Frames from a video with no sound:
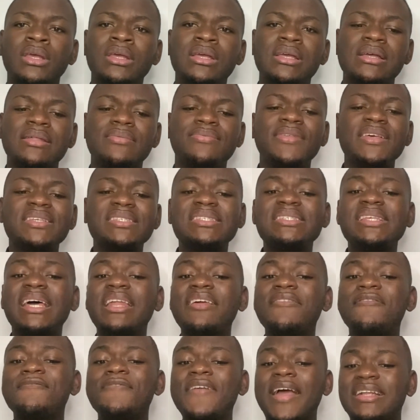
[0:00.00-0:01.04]
This is an
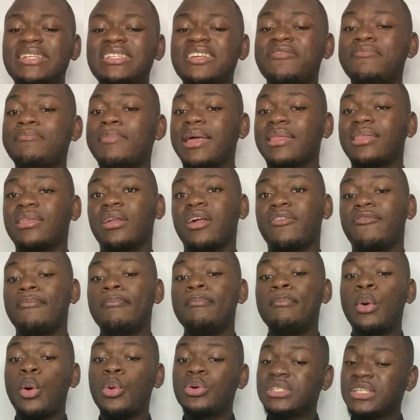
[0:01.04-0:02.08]
effective method of
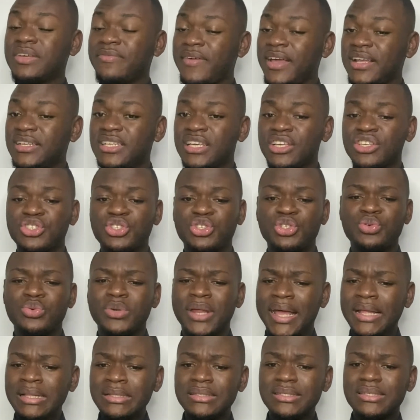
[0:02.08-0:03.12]
motivating
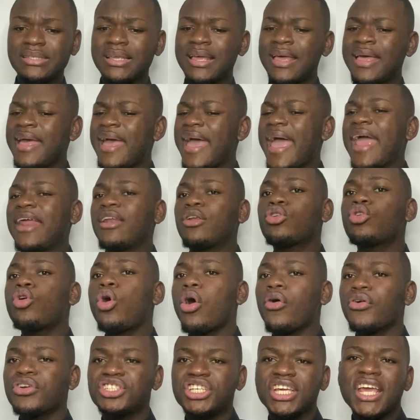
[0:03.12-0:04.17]
students,
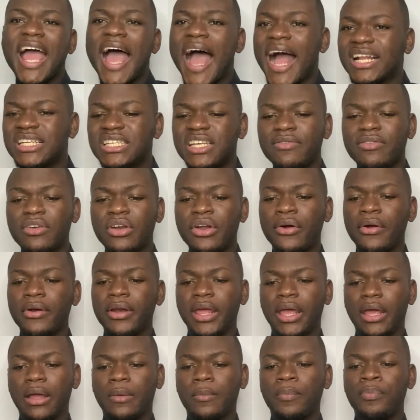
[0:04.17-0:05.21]
encouraging active
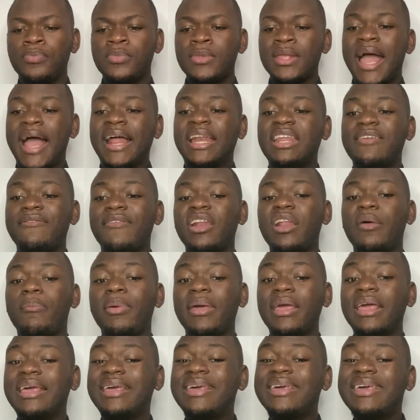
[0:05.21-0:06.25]
learning, and
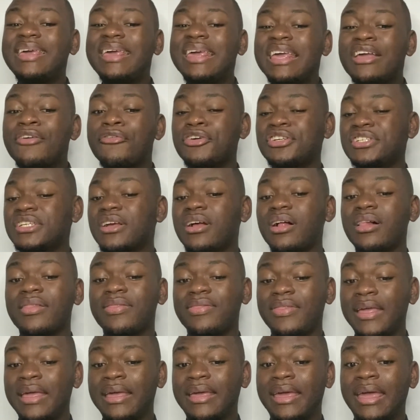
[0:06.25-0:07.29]
developing key critical
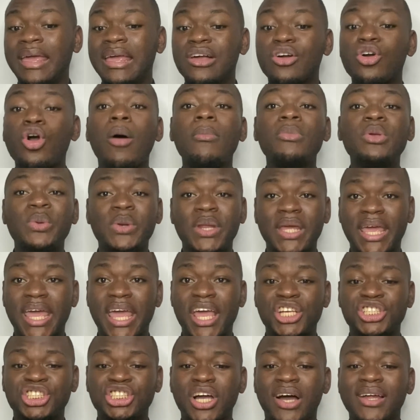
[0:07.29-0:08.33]
thinking,
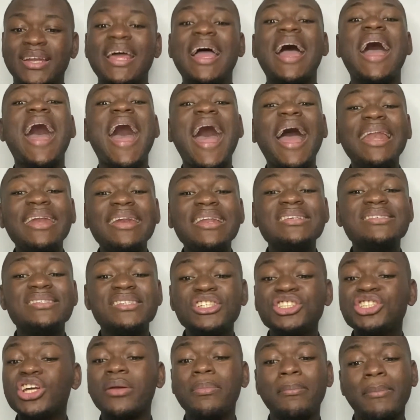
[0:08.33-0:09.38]
communication, and
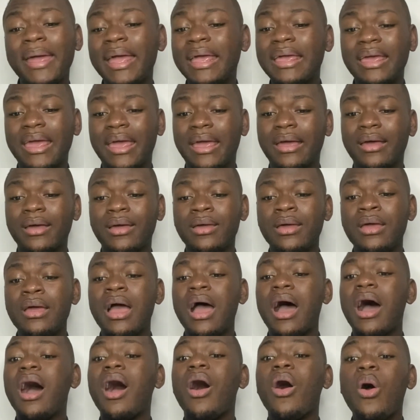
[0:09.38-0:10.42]
decision-making,
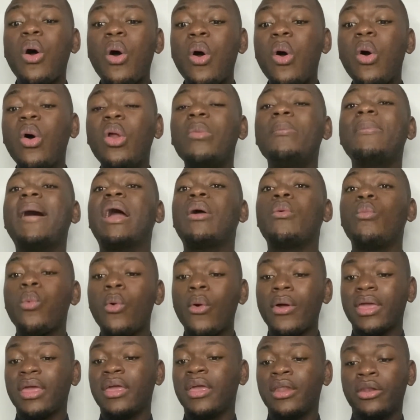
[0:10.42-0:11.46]
all by
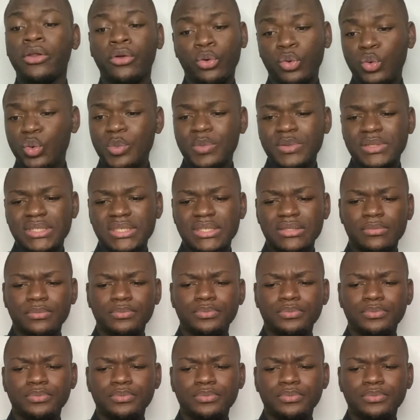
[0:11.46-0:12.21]
working in groups.